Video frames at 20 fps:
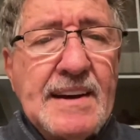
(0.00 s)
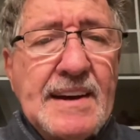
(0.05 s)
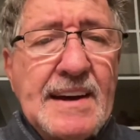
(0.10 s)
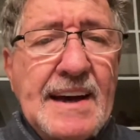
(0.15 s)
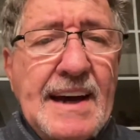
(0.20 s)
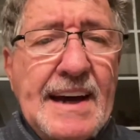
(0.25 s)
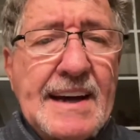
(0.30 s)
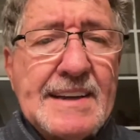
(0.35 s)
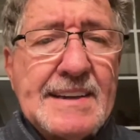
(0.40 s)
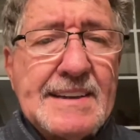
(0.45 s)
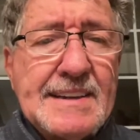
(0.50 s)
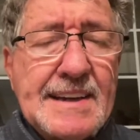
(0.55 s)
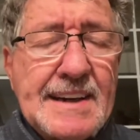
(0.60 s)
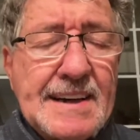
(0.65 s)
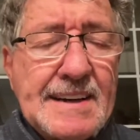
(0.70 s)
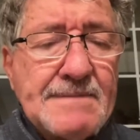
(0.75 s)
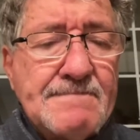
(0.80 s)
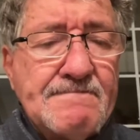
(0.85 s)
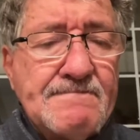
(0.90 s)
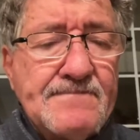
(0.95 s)
And
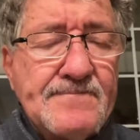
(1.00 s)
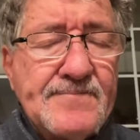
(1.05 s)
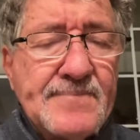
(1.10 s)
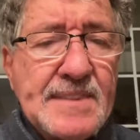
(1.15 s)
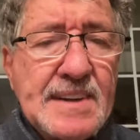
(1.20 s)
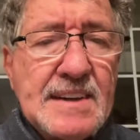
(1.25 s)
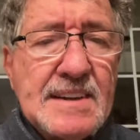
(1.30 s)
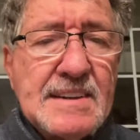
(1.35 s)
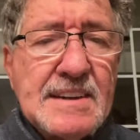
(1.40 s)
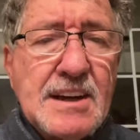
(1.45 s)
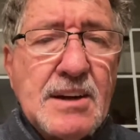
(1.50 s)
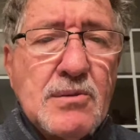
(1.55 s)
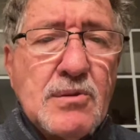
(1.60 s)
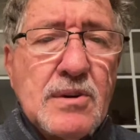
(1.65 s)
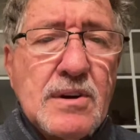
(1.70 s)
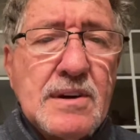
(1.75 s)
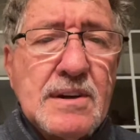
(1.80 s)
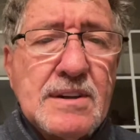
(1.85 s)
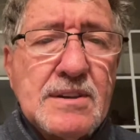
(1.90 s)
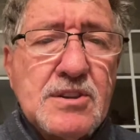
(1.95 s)
uh, there
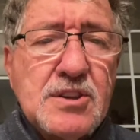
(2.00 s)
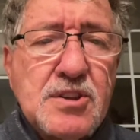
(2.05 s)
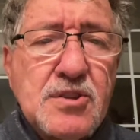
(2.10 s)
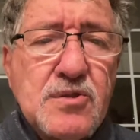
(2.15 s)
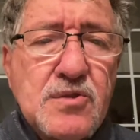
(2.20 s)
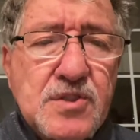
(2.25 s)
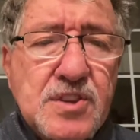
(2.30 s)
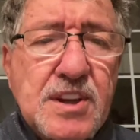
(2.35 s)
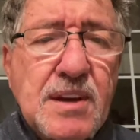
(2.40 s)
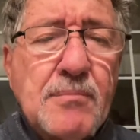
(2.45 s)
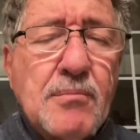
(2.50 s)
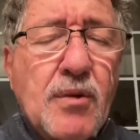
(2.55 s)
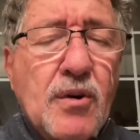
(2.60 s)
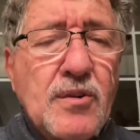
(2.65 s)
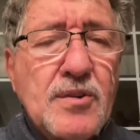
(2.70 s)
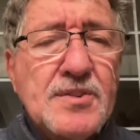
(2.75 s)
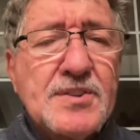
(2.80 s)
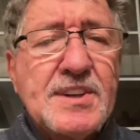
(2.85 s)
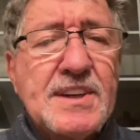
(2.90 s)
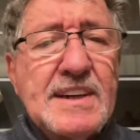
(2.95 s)
were two
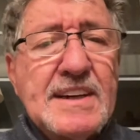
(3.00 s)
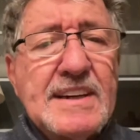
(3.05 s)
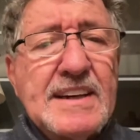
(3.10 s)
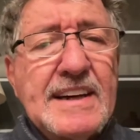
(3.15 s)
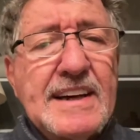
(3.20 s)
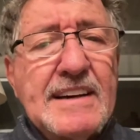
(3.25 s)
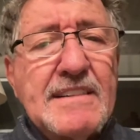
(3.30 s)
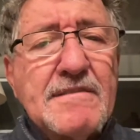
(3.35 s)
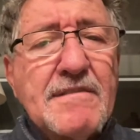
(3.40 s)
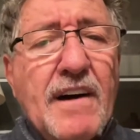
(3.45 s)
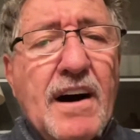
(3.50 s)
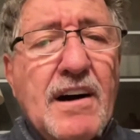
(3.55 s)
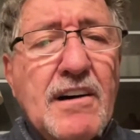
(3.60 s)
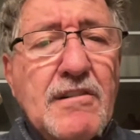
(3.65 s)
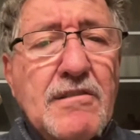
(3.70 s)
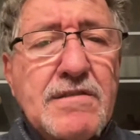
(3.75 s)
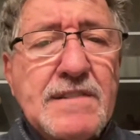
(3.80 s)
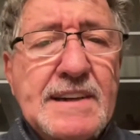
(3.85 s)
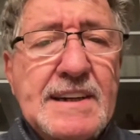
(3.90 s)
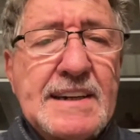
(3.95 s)
symbols
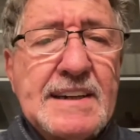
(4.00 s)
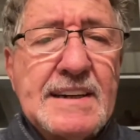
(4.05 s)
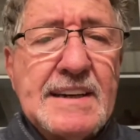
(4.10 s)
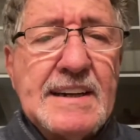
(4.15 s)
involved.